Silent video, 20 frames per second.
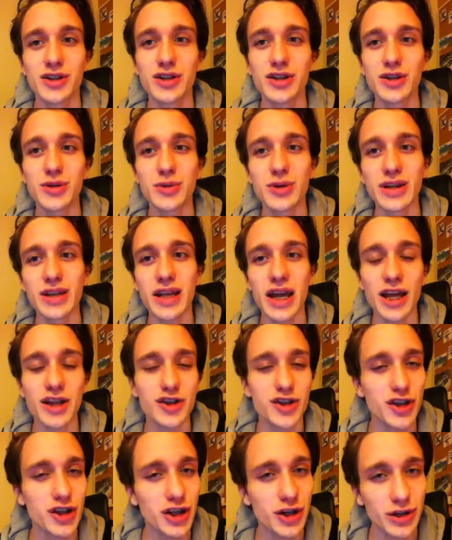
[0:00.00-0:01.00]
doing
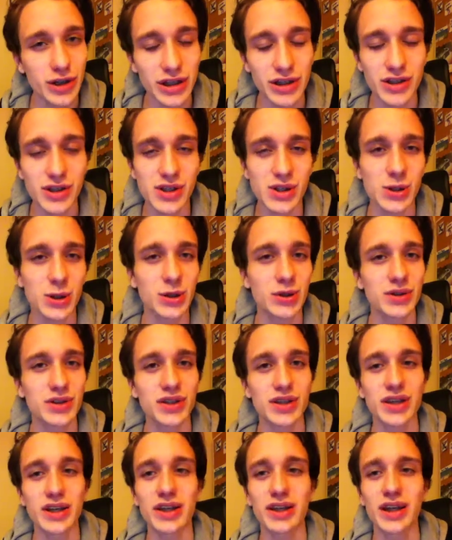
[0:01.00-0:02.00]
engineering
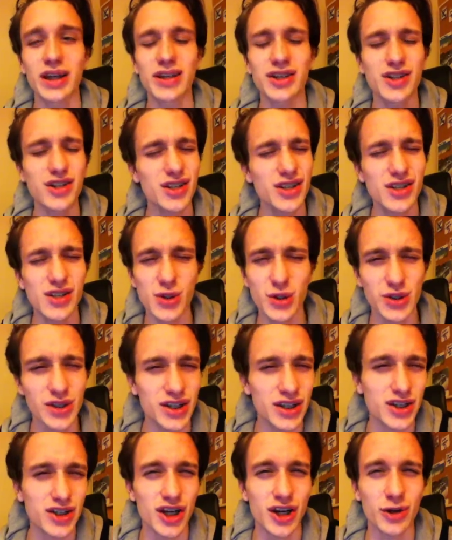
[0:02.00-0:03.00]
consulting and just
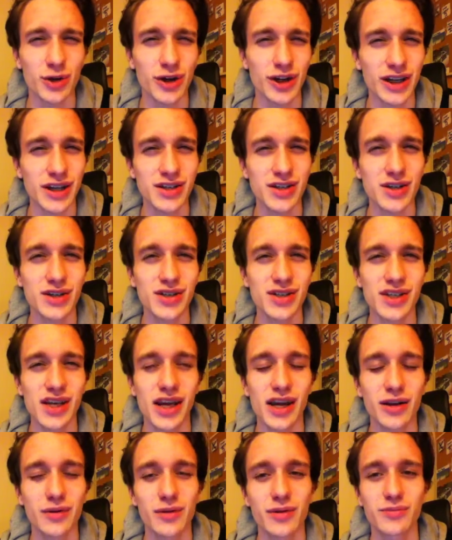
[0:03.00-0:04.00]
consulting in general I guess you could
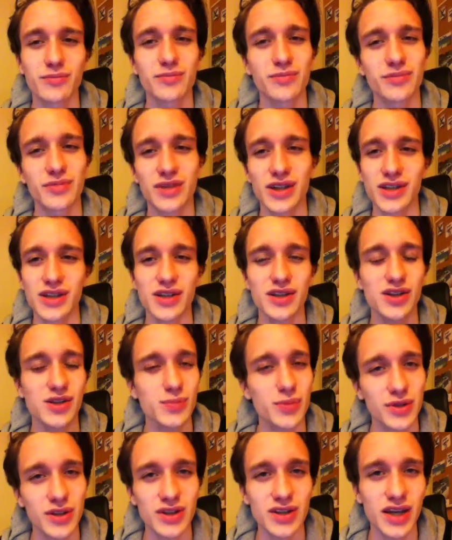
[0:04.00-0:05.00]
say I guess I
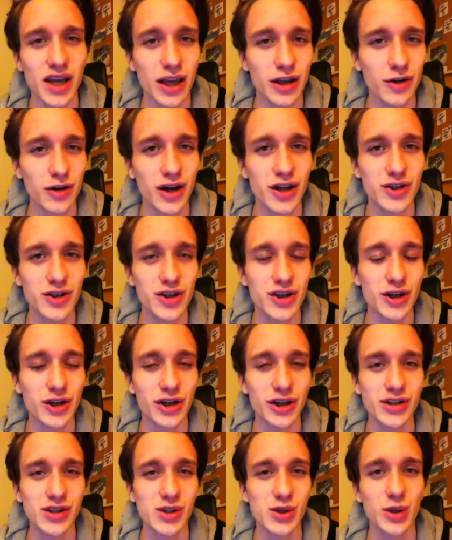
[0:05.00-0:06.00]
just put the title
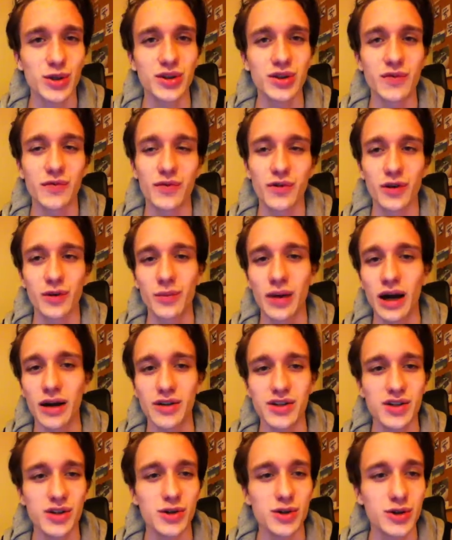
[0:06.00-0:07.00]
engineering consulting firm how
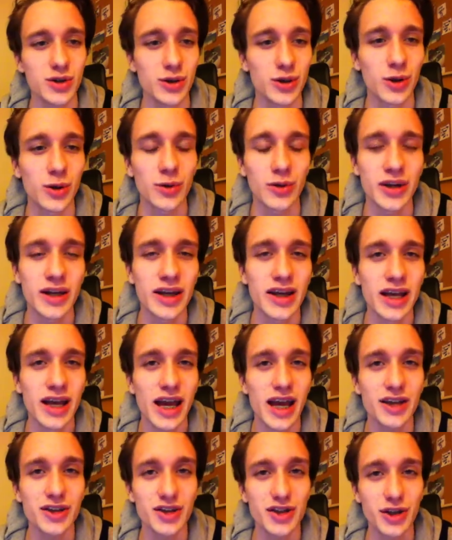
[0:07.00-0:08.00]
to start your own
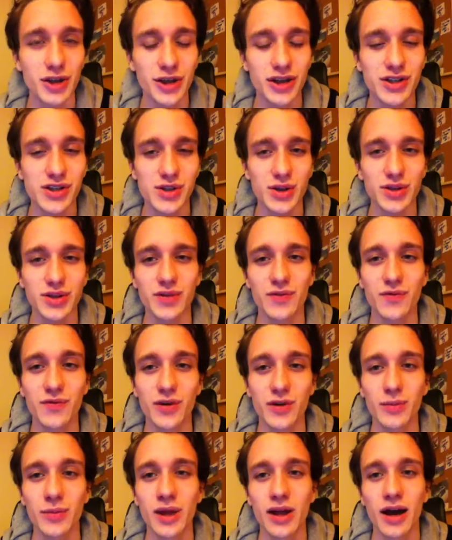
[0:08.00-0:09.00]
engineering consulting
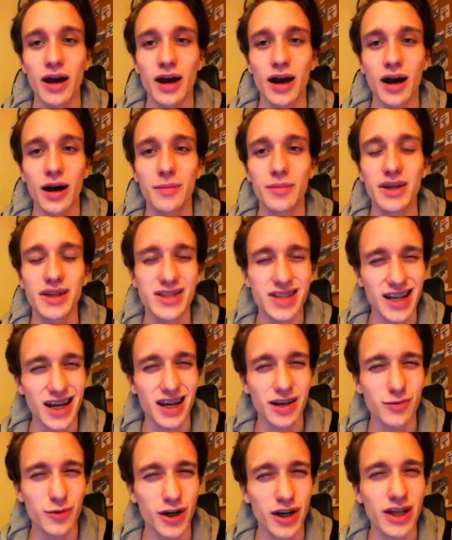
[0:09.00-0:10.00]
firm uh, because I
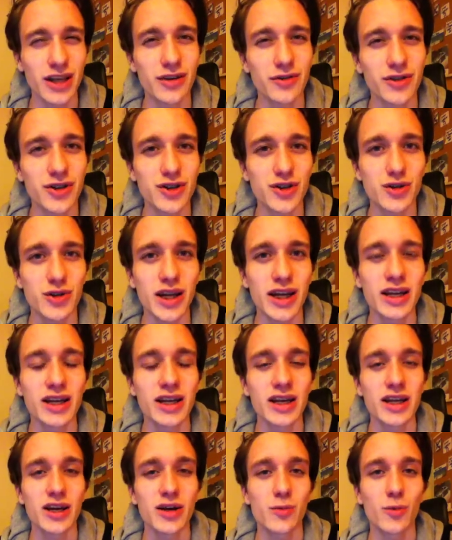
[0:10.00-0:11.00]
kind of want to
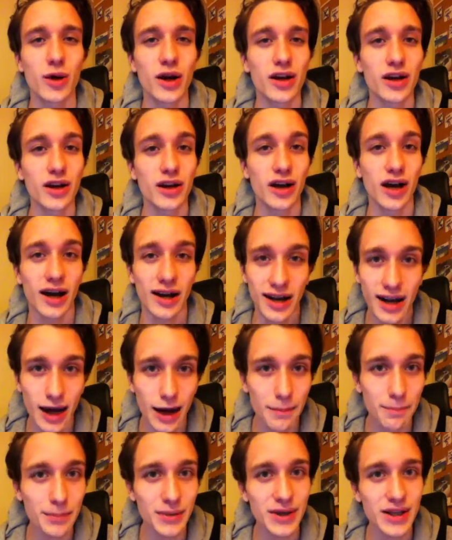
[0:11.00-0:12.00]
illustrate what a
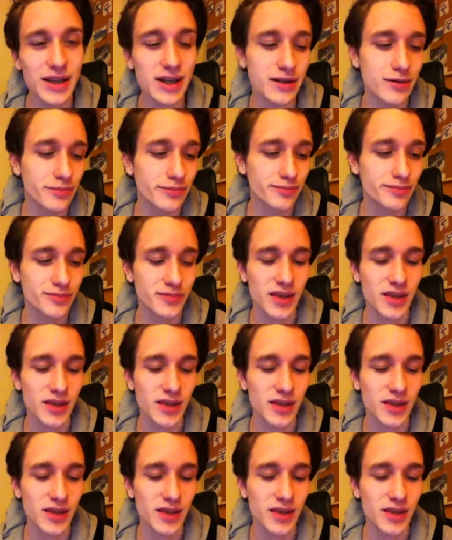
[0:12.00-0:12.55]
company